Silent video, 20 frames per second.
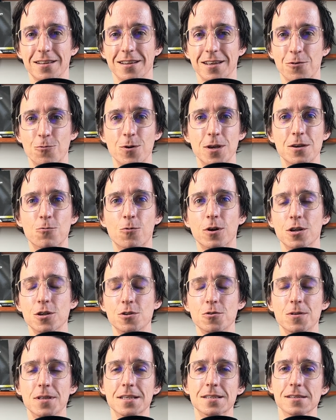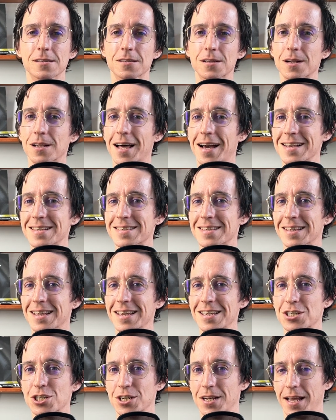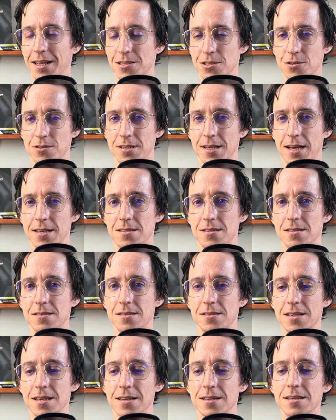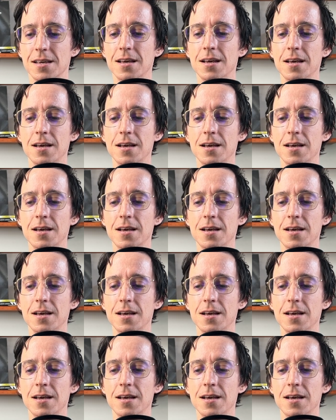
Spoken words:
Like, we want to do these little isolation exercises and